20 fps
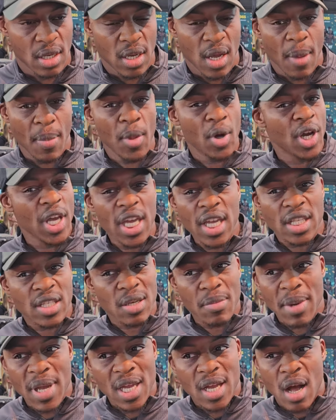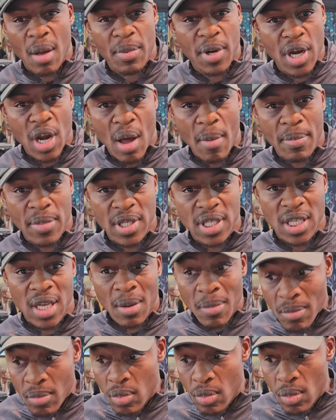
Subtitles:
I'm not here to make up the numbers. I'm